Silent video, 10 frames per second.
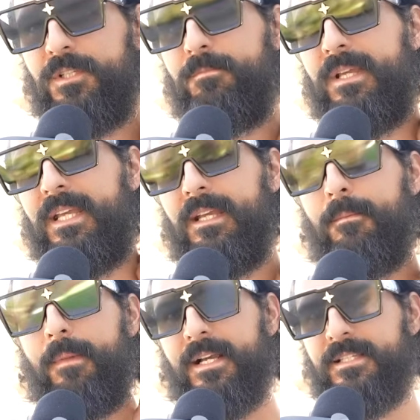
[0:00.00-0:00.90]
is
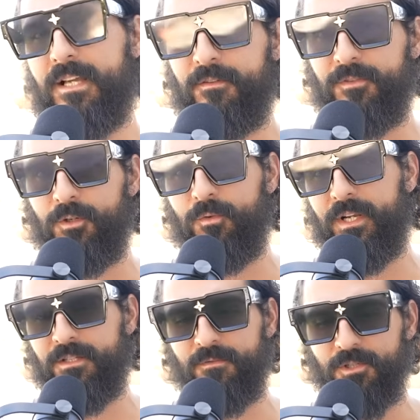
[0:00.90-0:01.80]
being myself, the
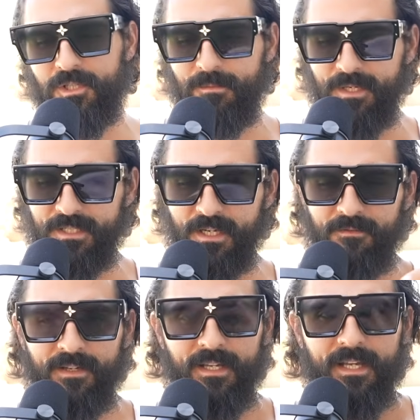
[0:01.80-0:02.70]
greatest version of
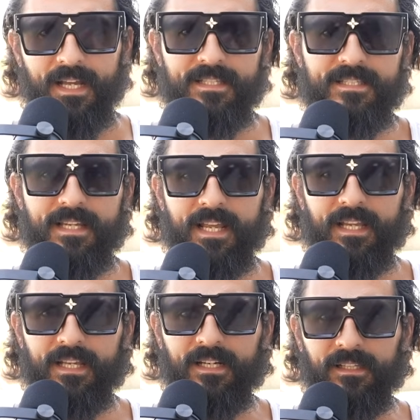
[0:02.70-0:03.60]
myself, and
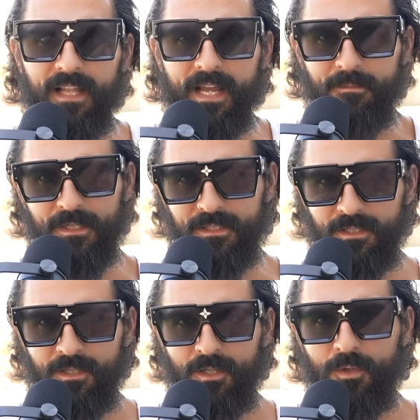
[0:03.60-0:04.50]
staying in
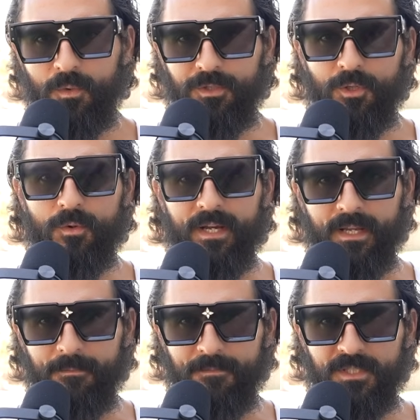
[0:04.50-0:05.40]
alignment with who I
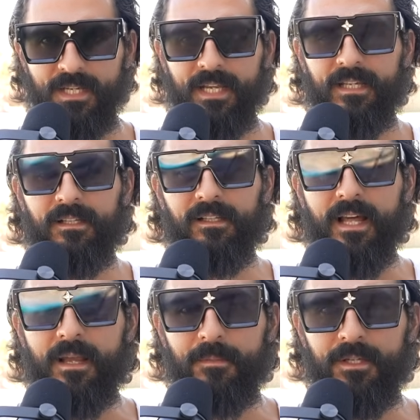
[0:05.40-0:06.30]
am, staying in
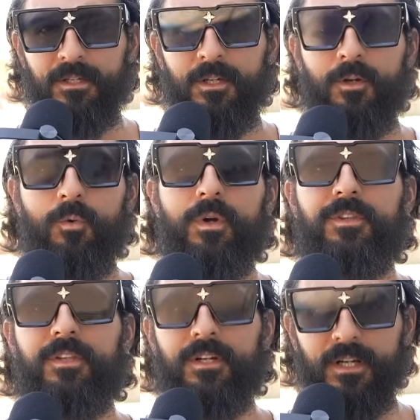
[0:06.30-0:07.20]
alignment
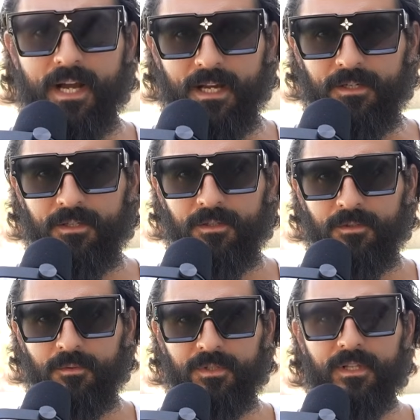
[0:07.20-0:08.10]
with God,
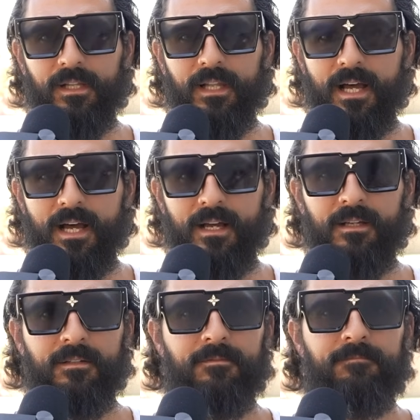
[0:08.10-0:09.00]
with Allah,
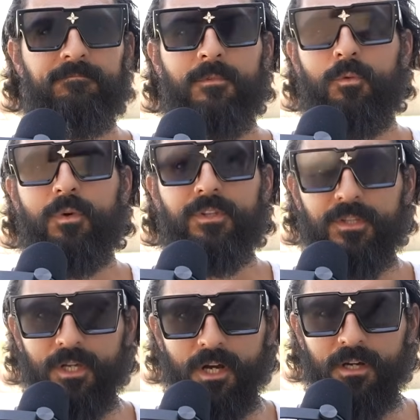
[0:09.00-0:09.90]
with
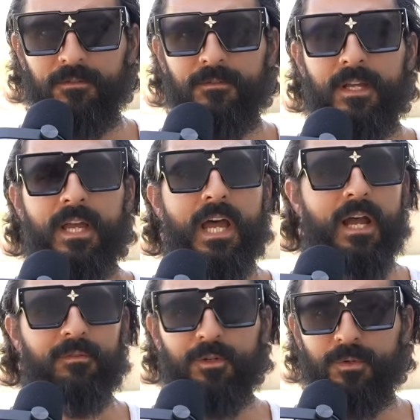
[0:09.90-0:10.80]
the all,
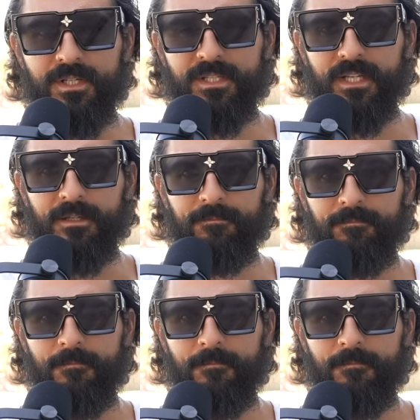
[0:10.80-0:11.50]
however you want to see it.